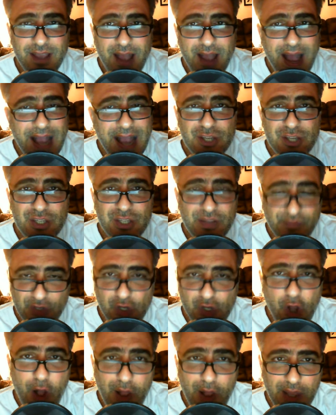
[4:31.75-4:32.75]
I just have to
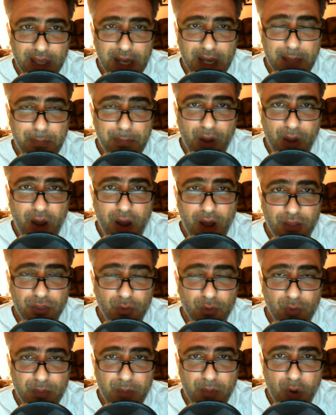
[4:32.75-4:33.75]
call it up on
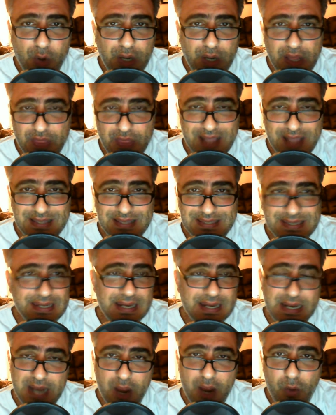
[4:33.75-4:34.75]
the remote, and that's it,
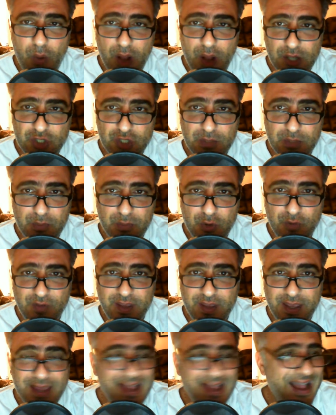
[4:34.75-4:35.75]
and I watch the movie.
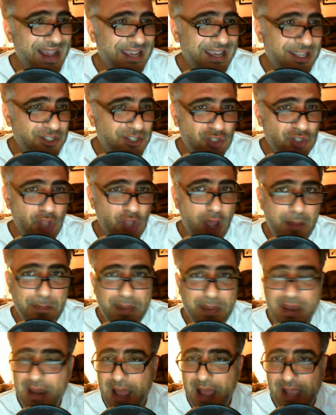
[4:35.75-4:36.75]
I can stop
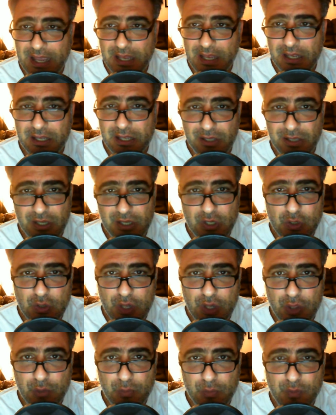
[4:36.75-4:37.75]
it. I can continue
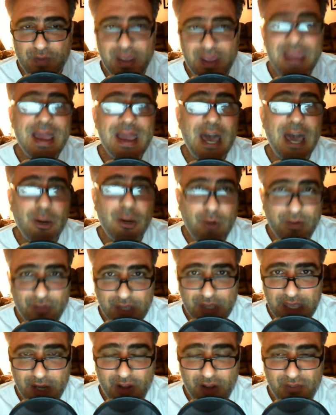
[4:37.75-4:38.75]
another movie. I don't have to
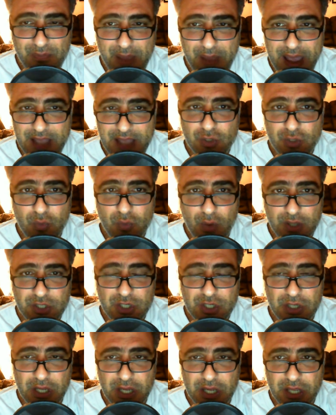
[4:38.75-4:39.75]
get off my ass to
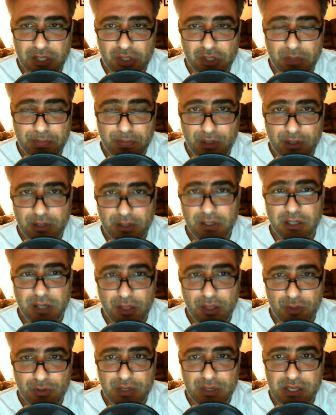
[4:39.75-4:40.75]
put on
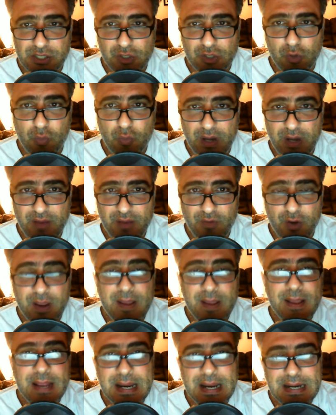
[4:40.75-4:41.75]
another disc or whatever.
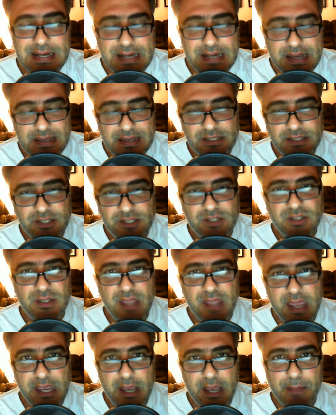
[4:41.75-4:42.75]
Discs
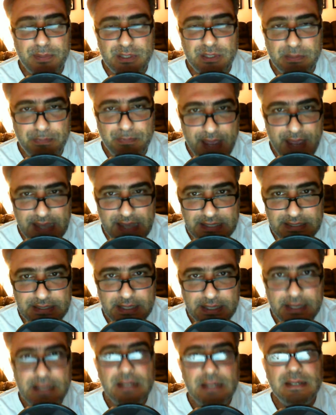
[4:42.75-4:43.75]
take up space.
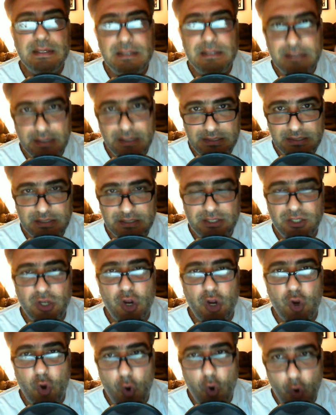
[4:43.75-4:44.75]
Discs
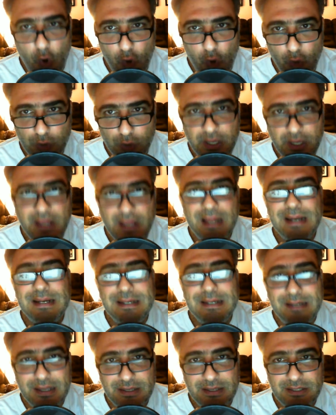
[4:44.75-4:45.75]
are old.
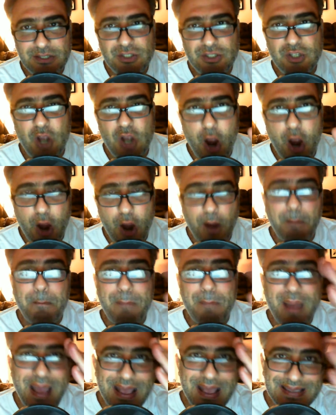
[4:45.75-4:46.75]
Discs are
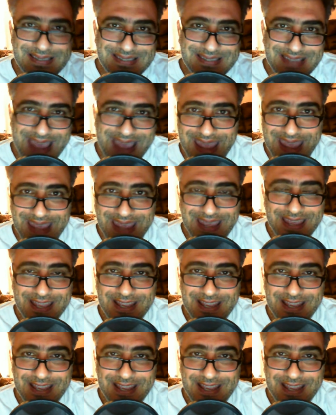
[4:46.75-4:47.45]
passé.